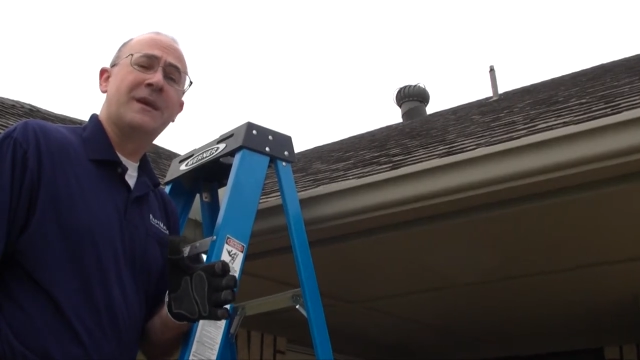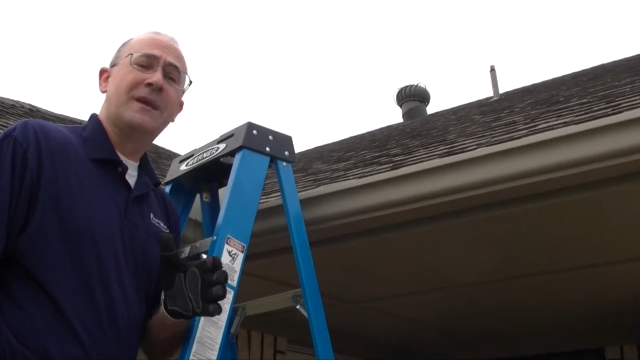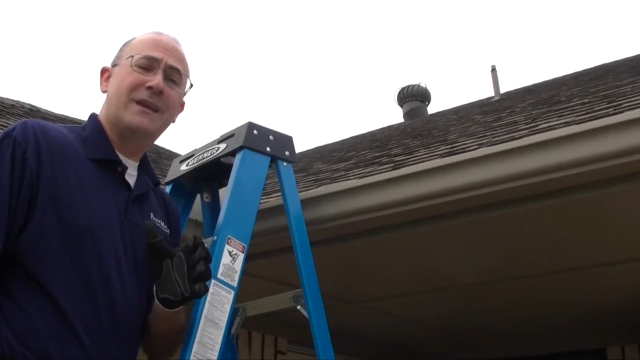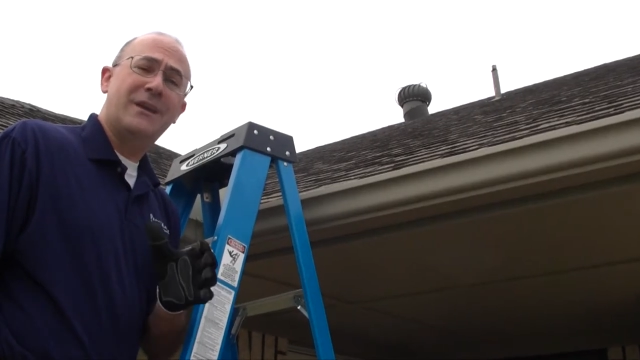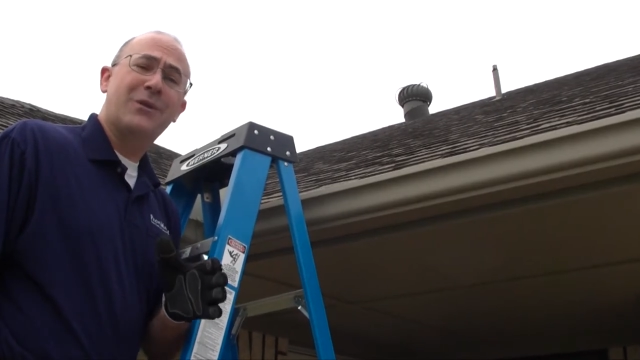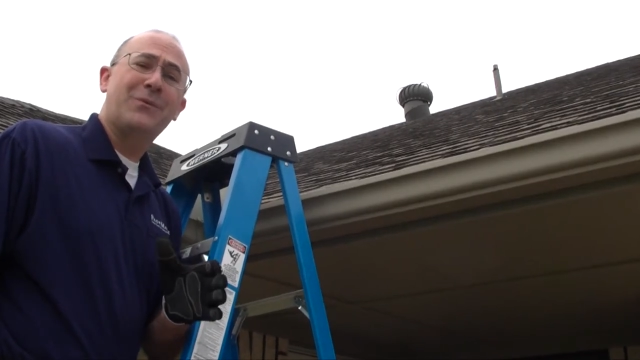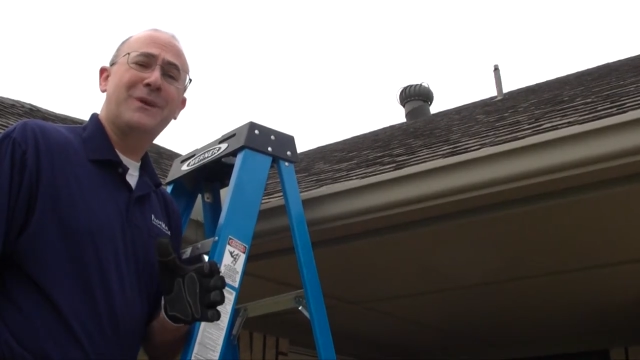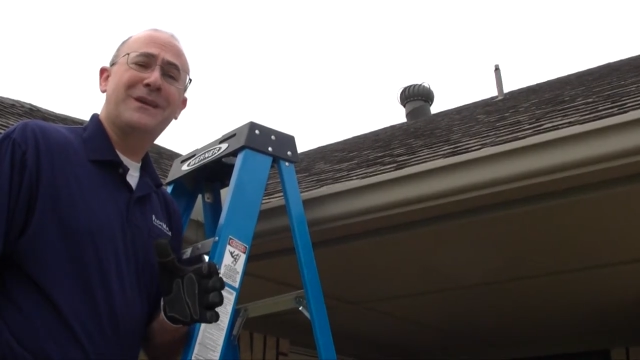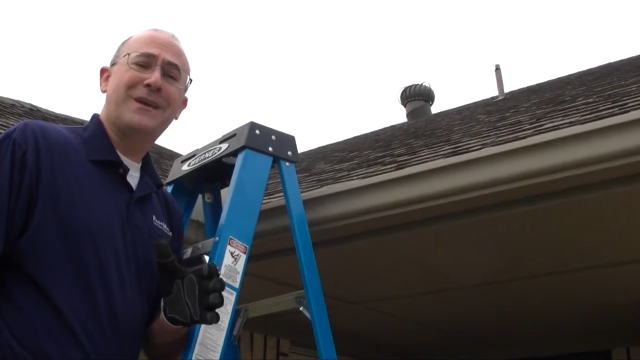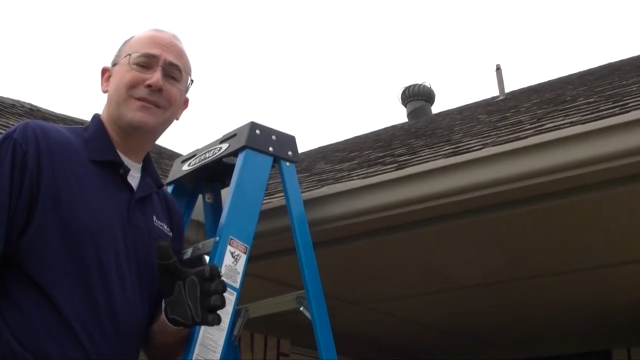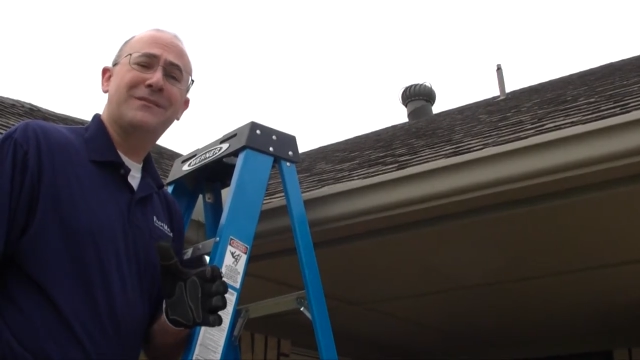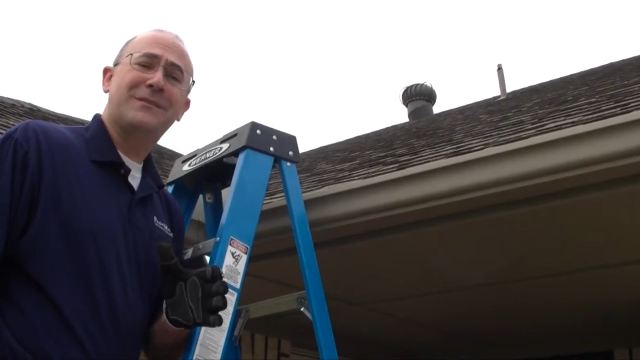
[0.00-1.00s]
Here we
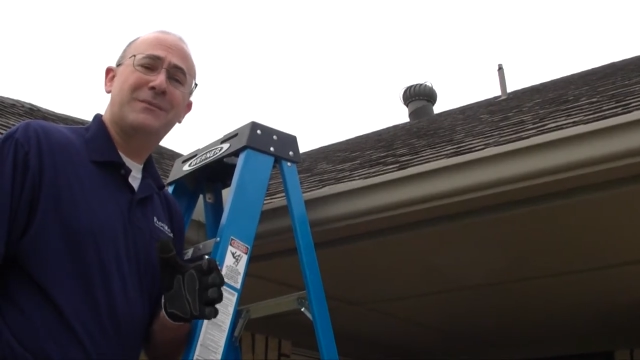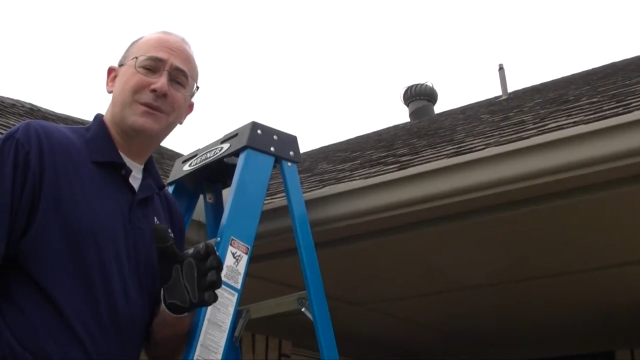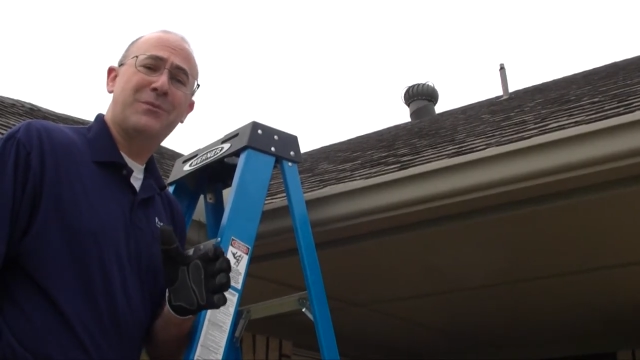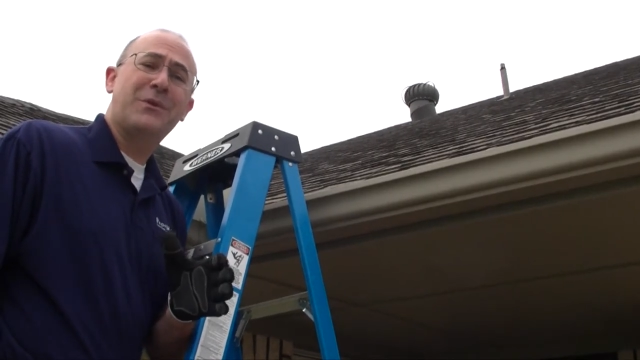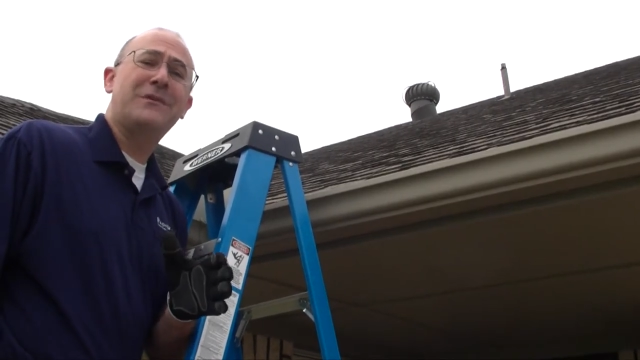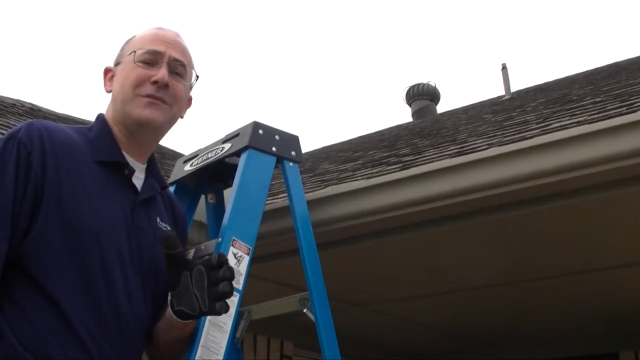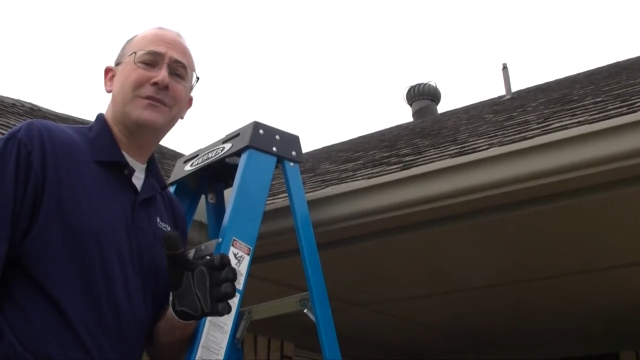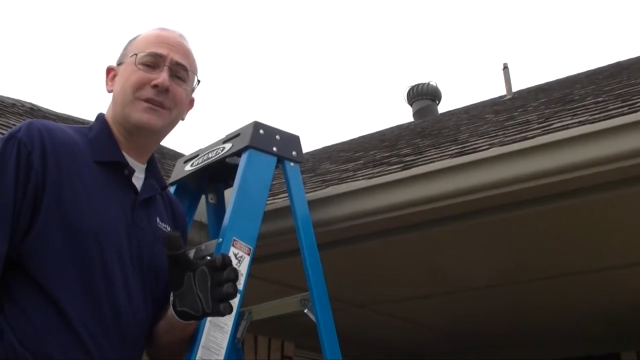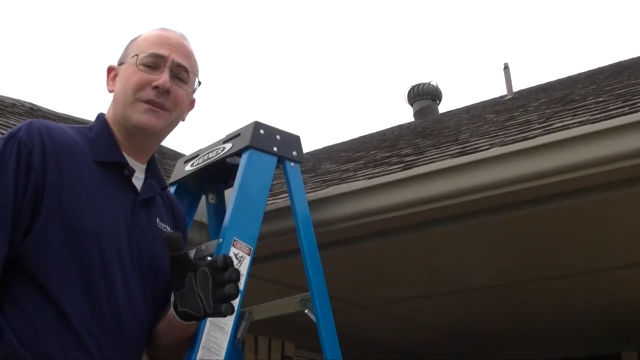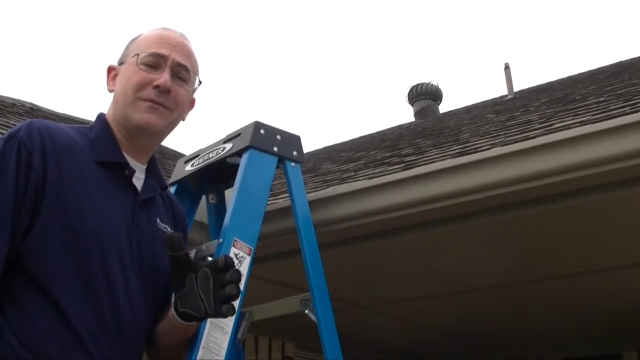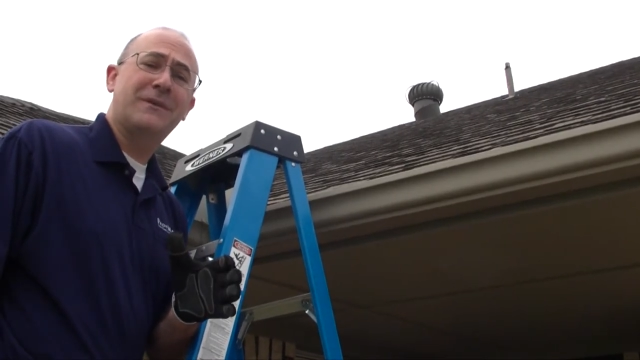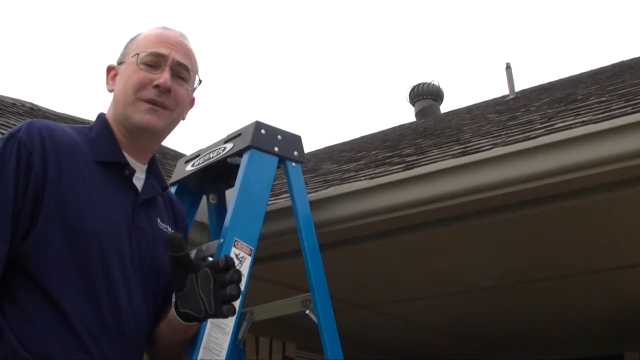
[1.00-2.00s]
caught something pretty
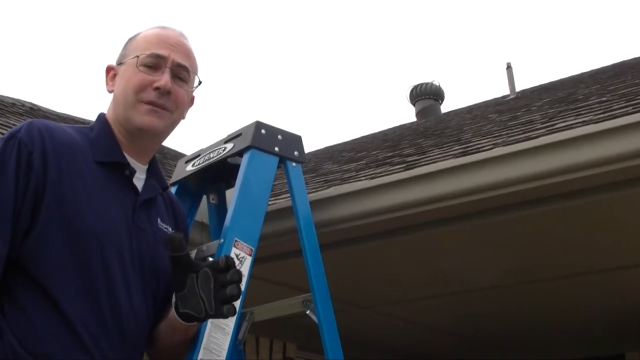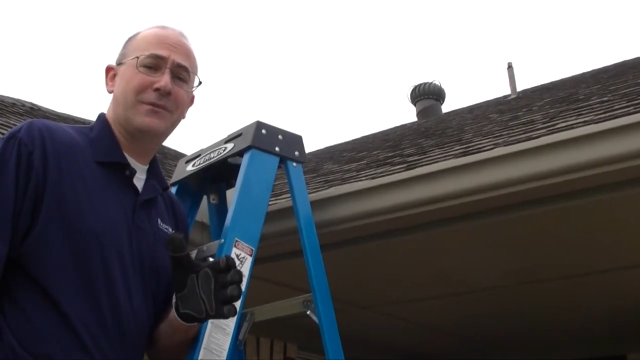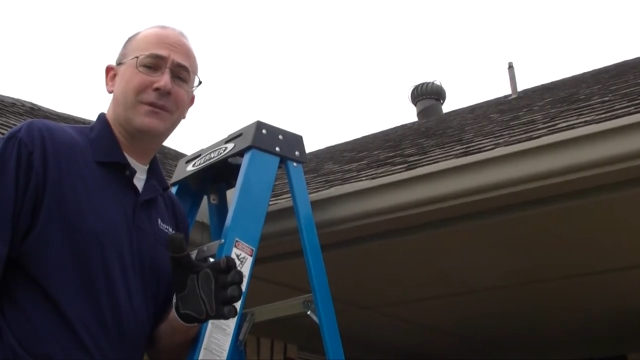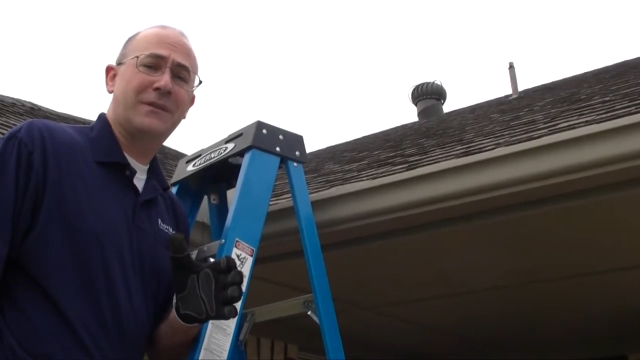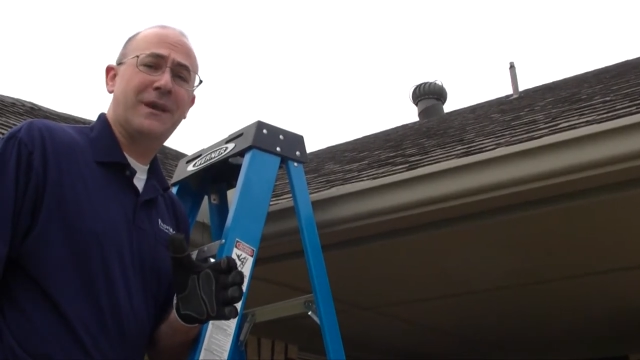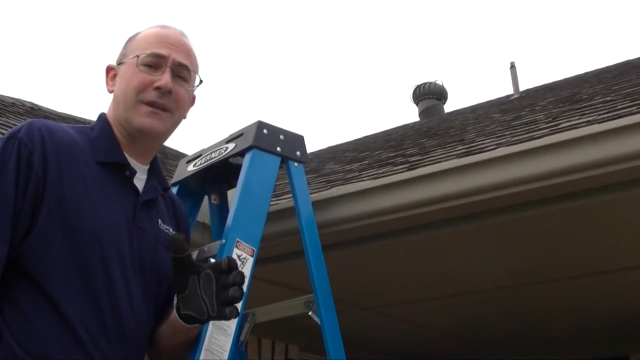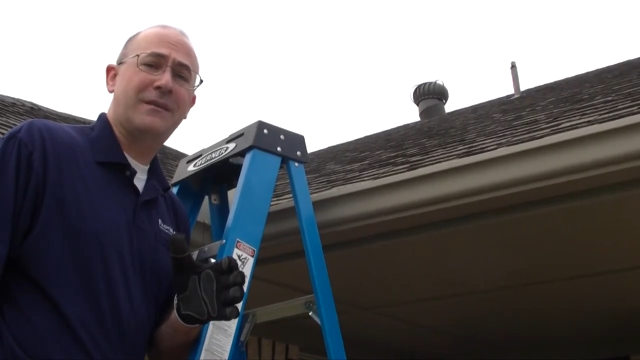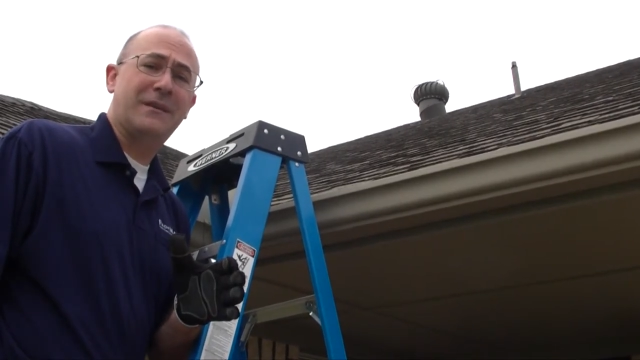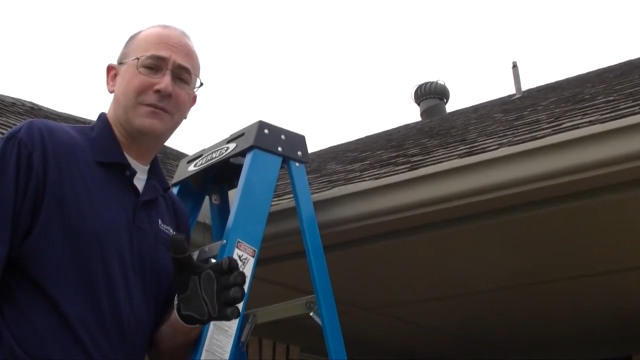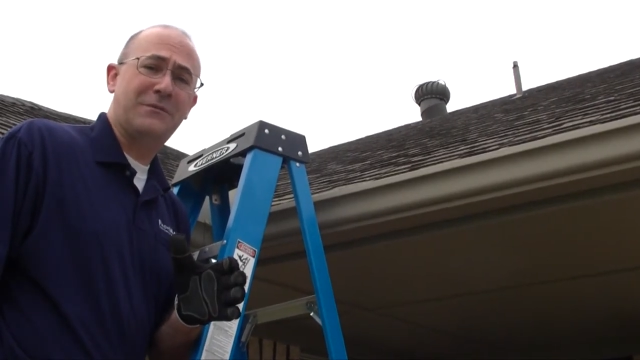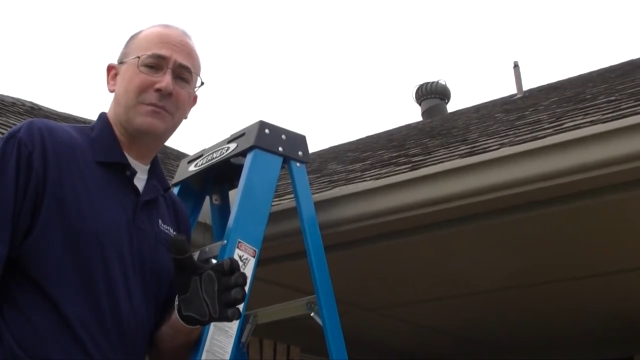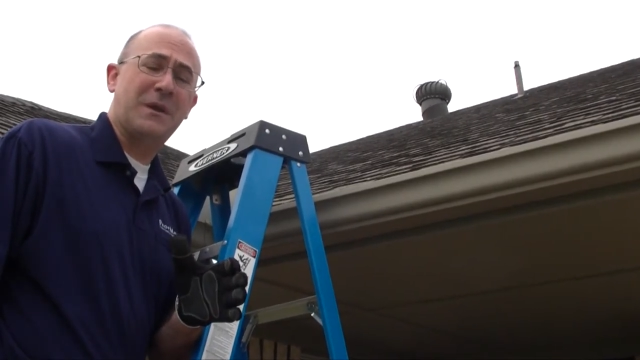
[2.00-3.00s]
significant during that
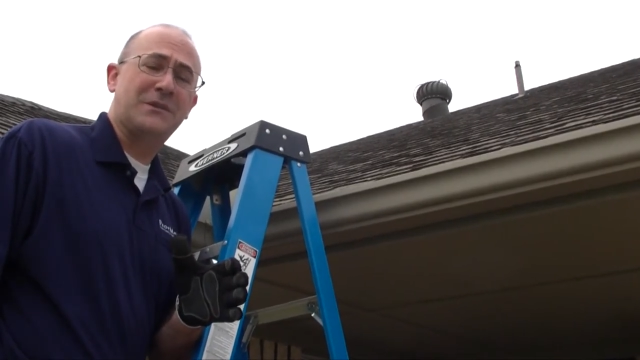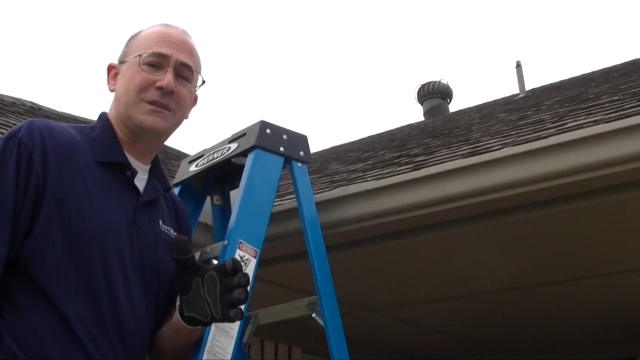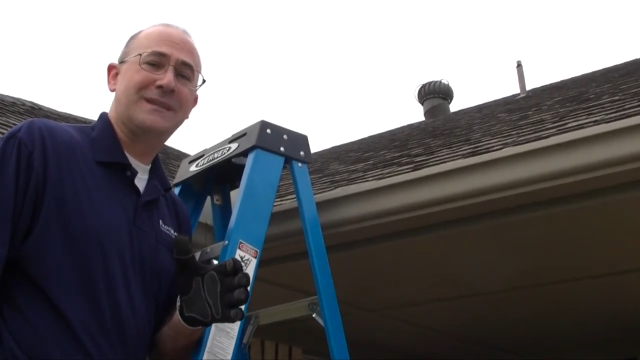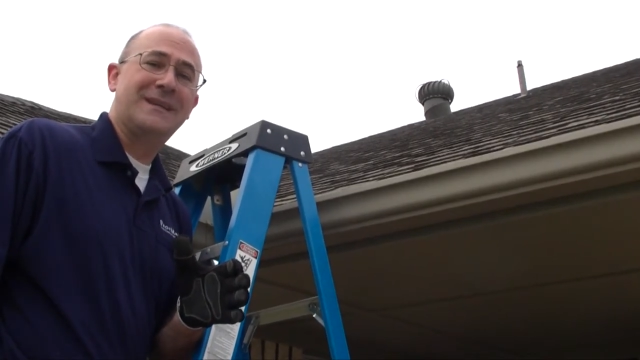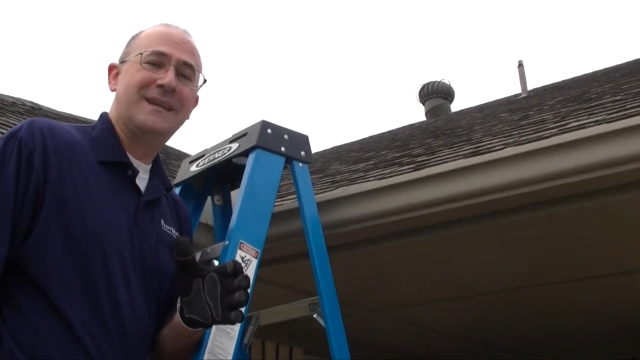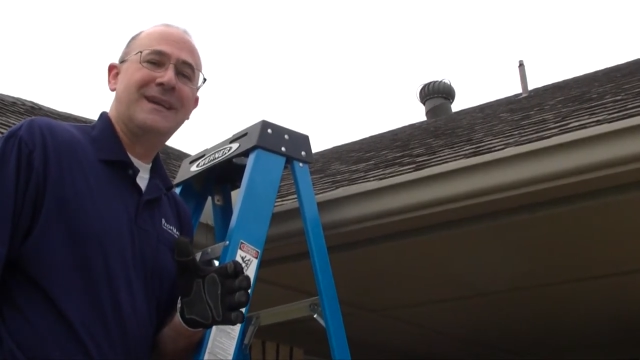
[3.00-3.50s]
inspection